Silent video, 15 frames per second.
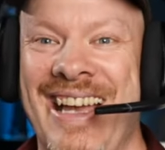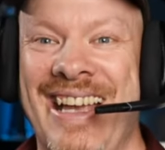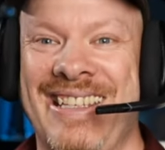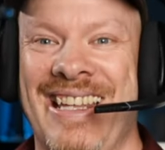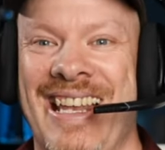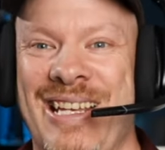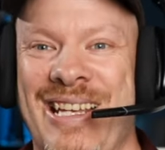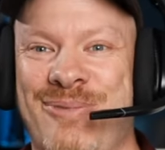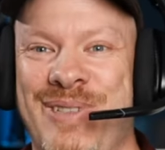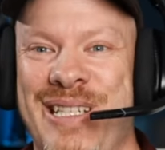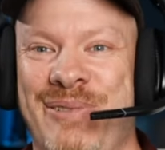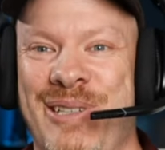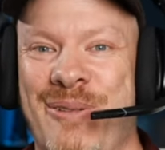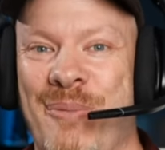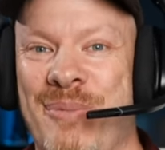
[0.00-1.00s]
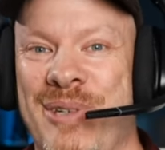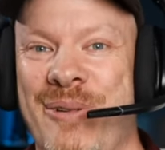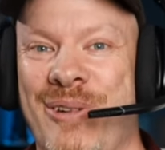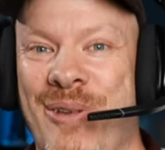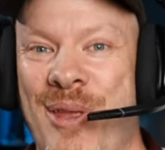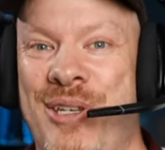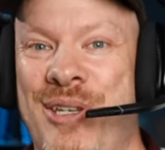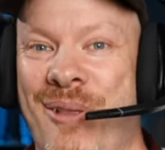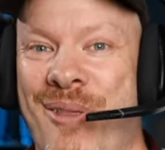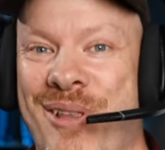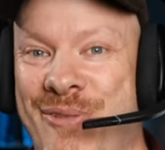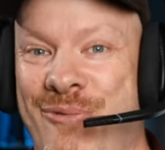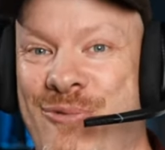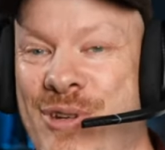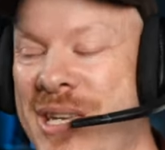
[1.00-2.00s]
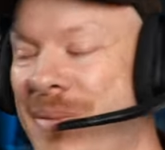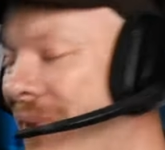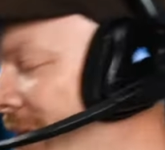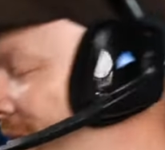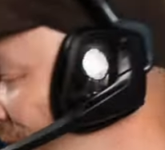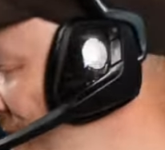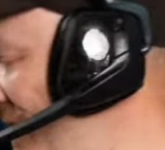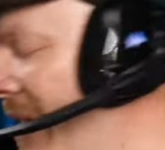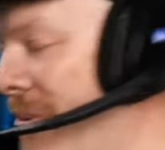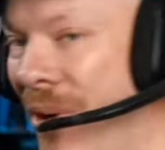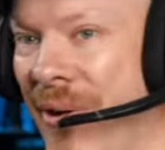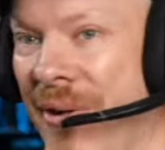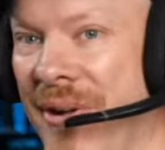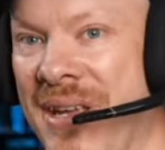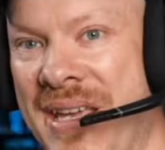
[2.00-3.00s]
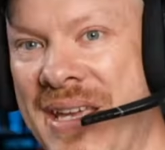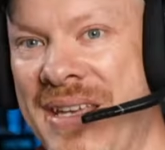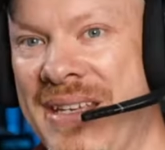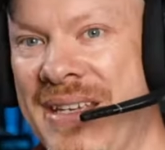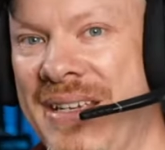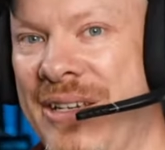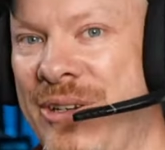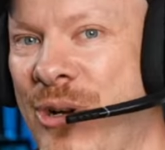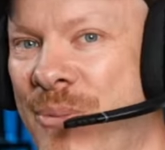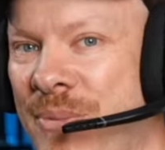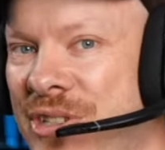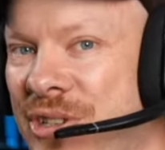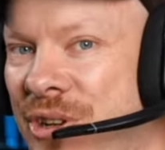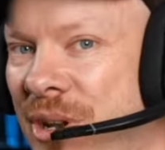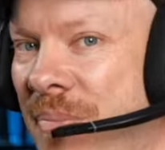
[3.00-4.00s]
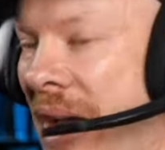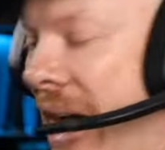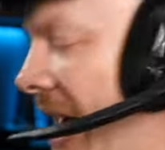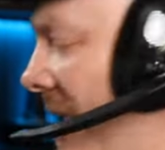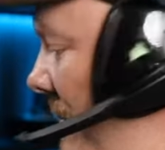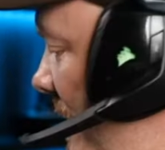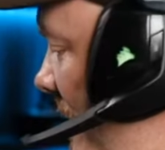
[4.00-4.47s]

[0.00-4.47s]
it's the last review I'm doing on the channel that's a freebie. From now on, companies have got to pay me to